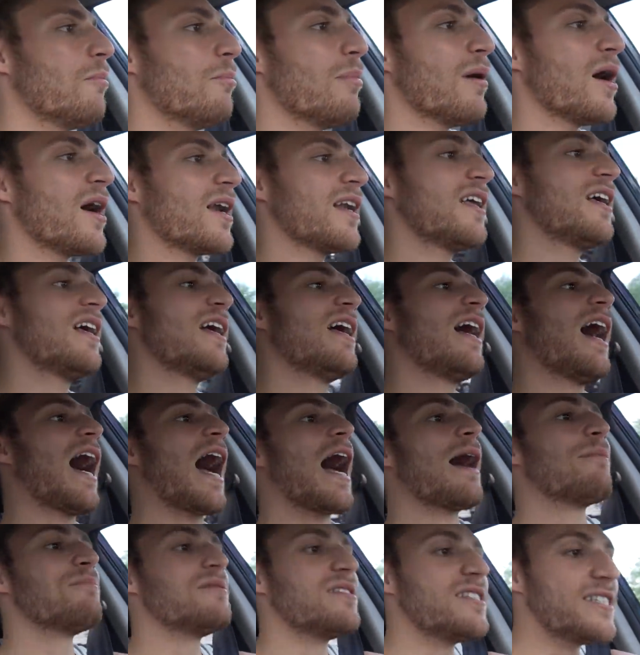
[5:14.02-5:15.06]
but
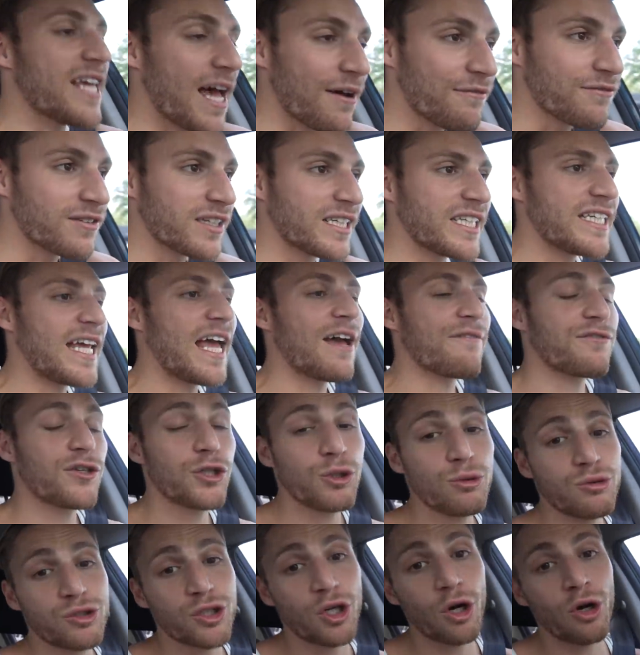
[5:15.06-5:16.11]
I'm definitely have
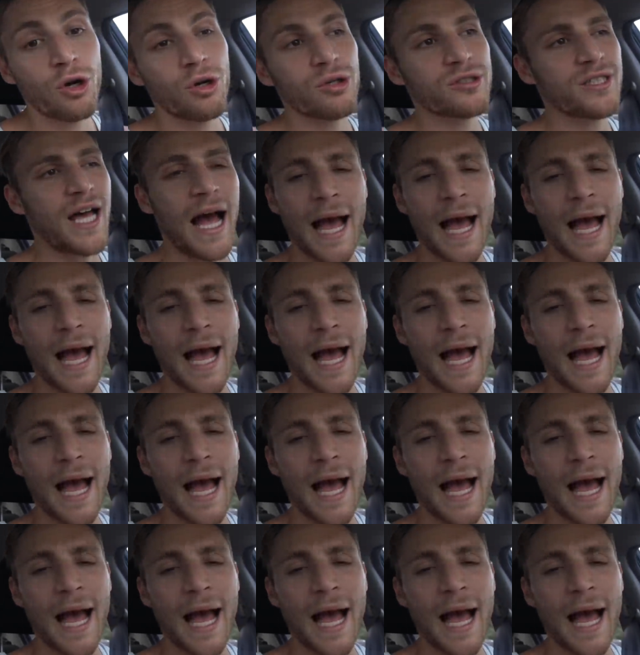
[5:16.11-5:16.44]
huge goals.